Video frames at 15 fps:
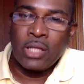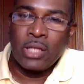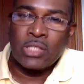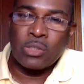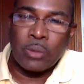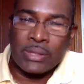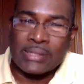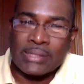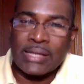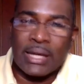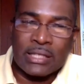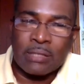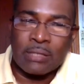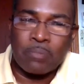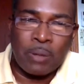So he's saying
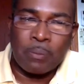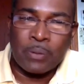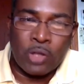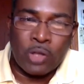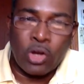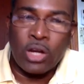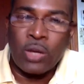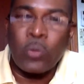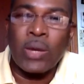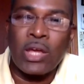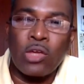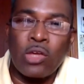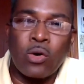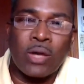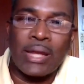to people, the only way
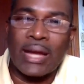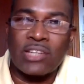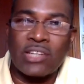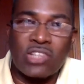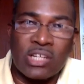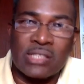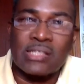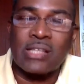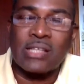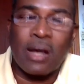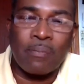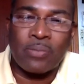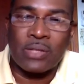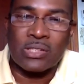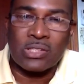you can actually
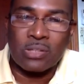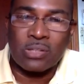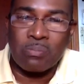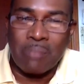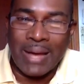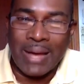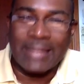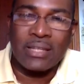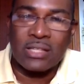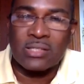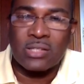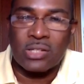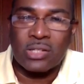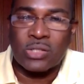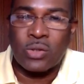stop this madness
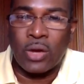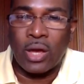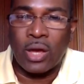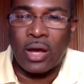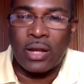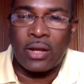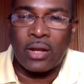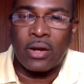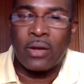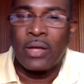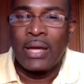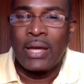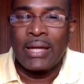that is going on here,